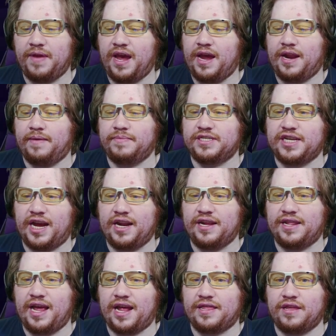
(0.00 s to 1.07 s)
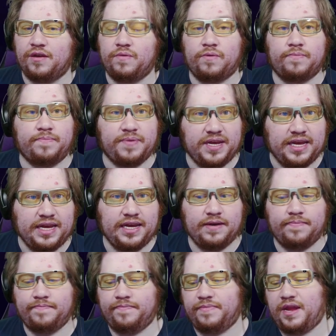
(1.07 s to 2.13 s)
and I'm excited that there will be
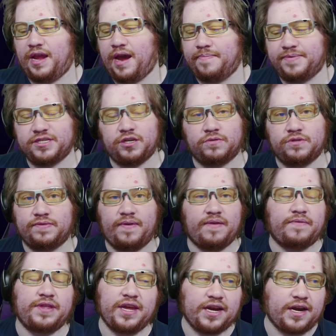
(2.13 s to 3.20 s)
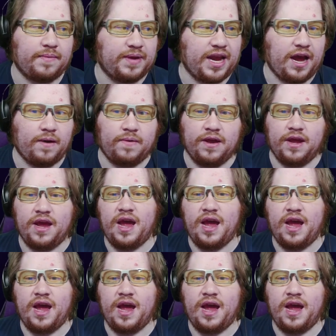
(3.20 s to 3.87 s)
episodes of everything coming out.